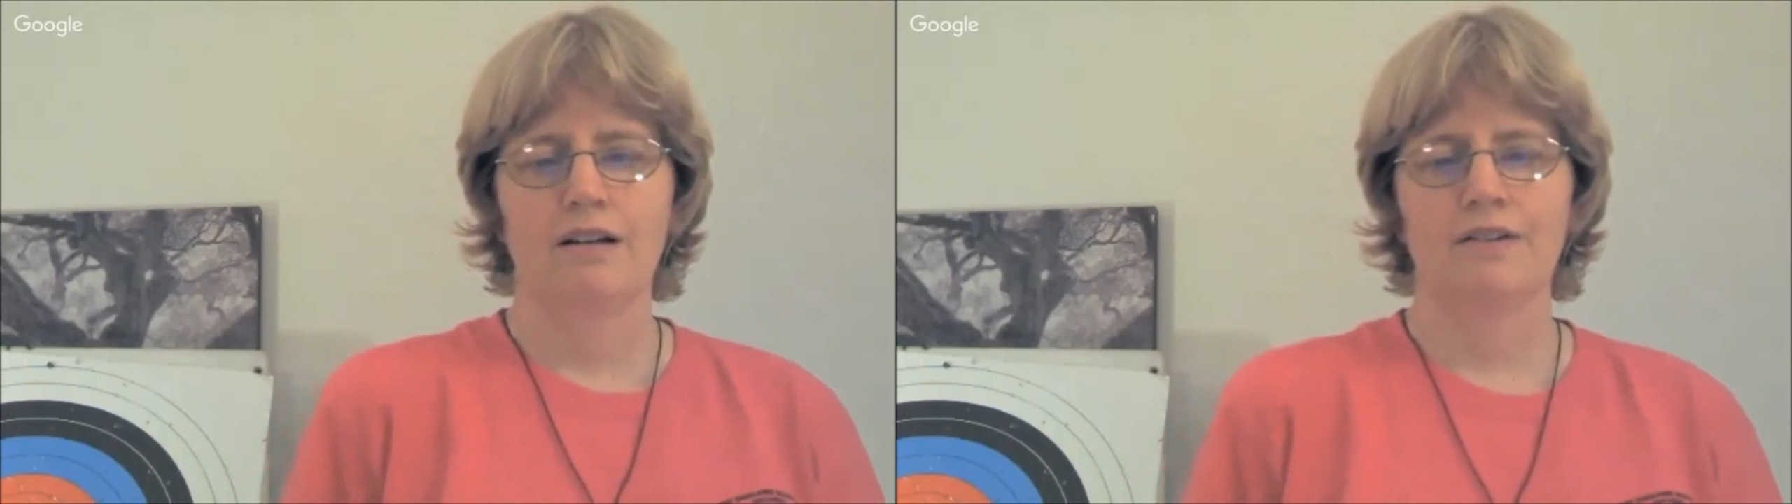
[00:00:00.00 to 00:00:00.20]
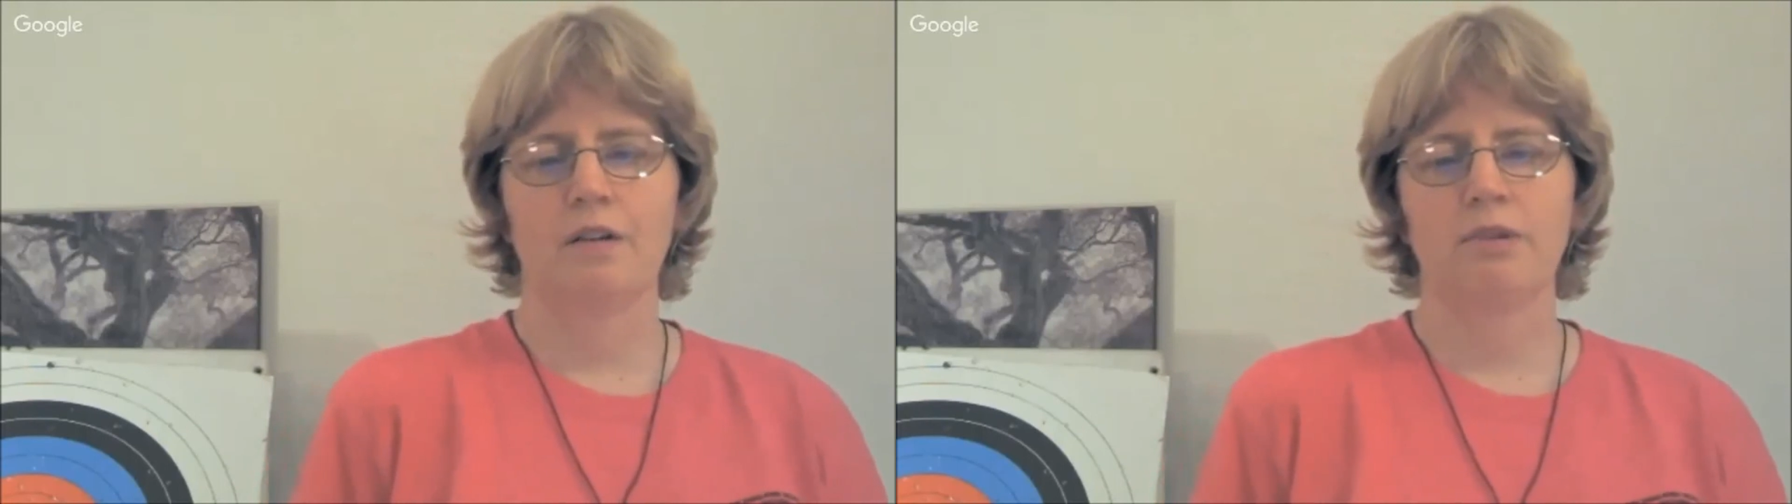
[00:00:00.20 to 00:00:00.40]

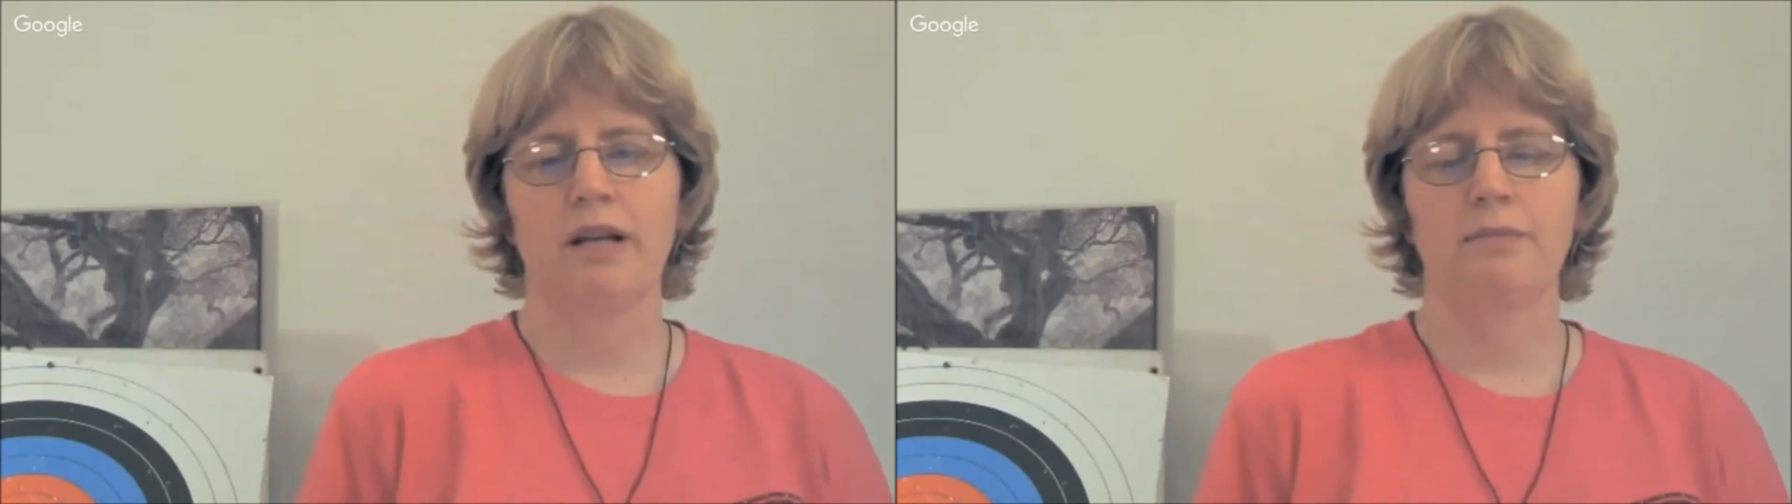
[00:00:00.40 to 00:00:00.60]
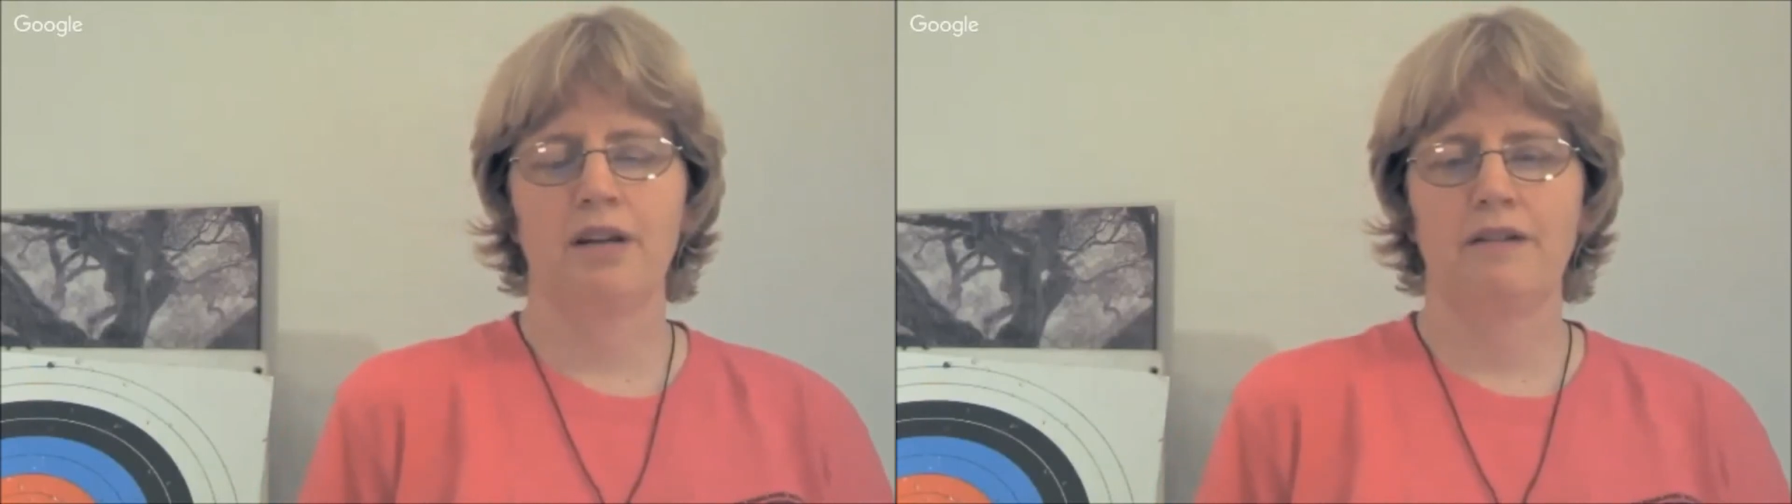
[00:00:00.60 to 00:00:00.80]

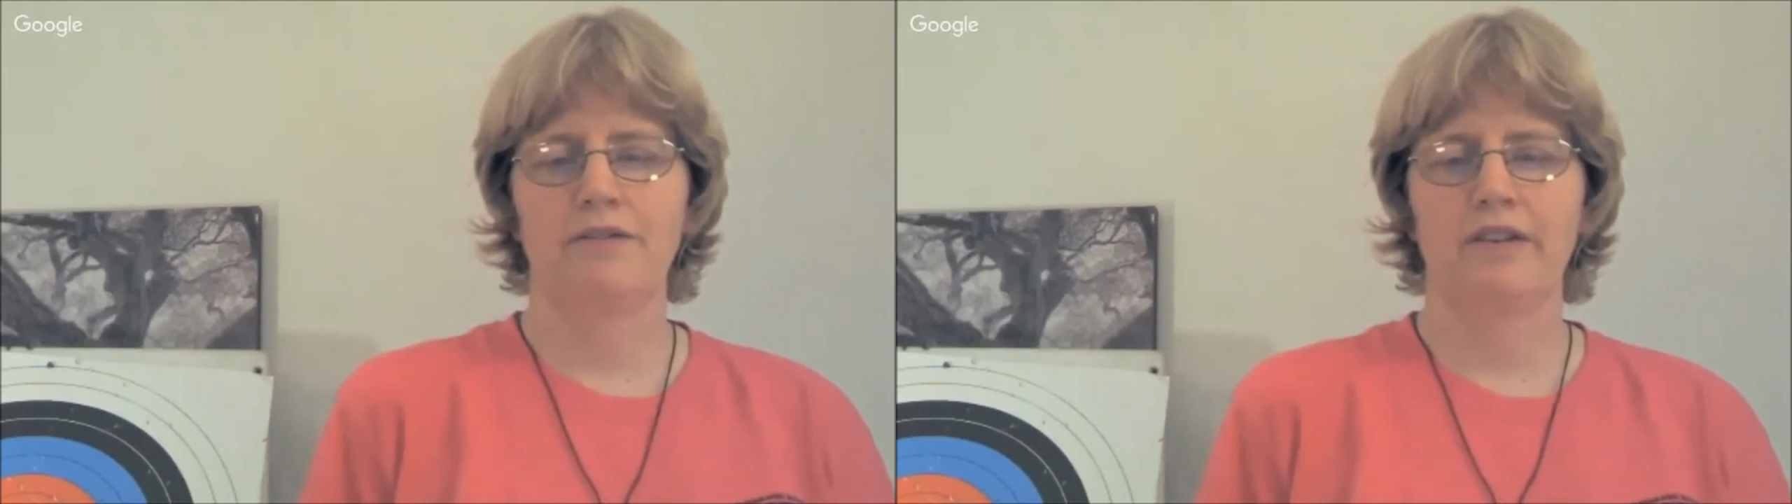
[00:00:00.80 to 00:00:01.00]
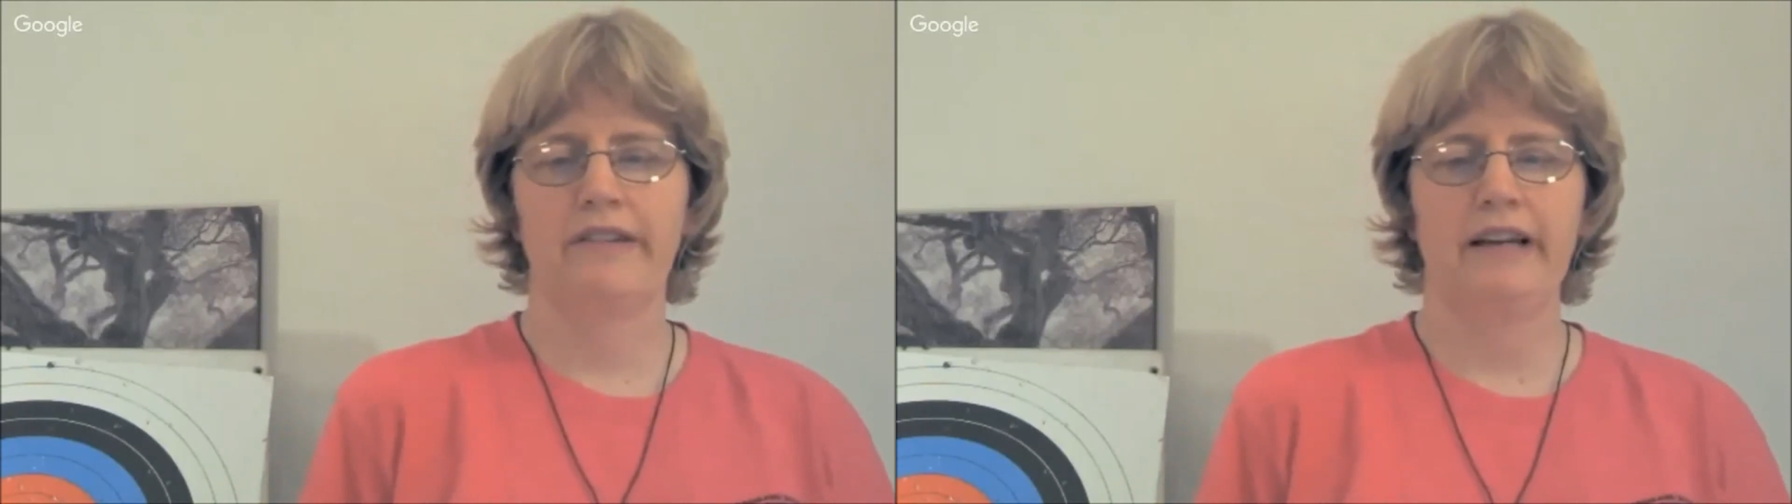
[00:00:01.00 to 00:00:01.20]
Sometimes I have
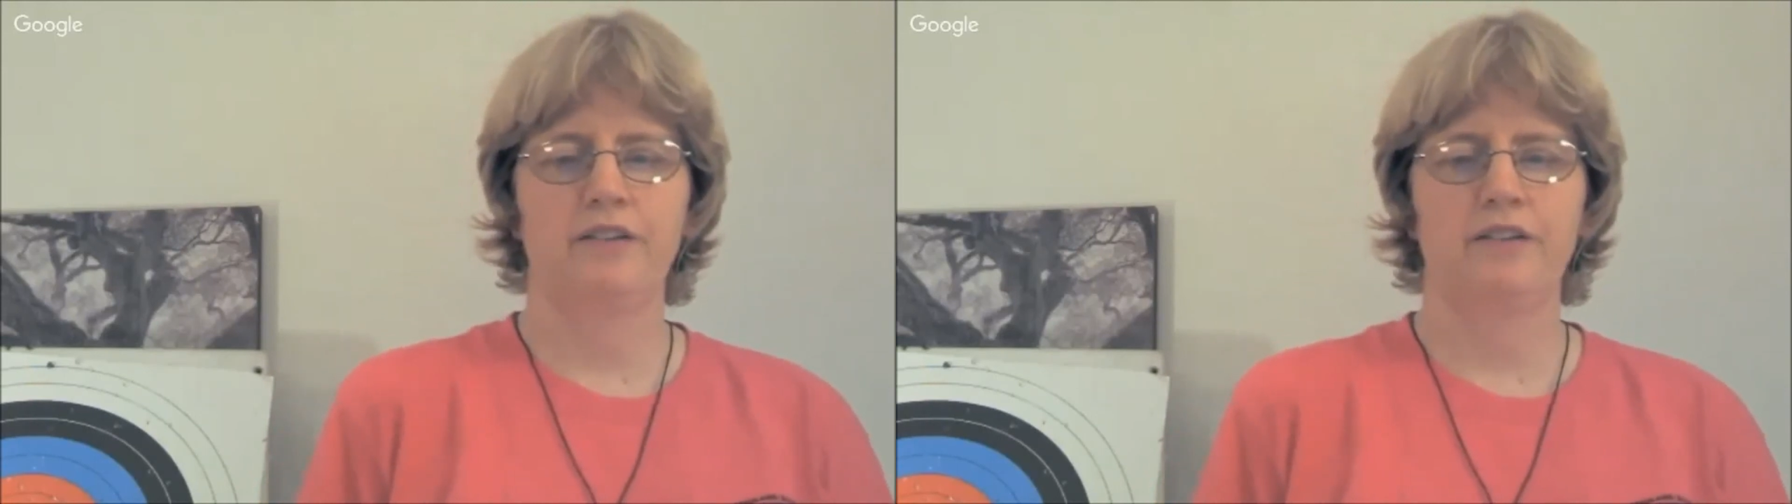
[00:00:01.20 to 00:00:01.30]
said that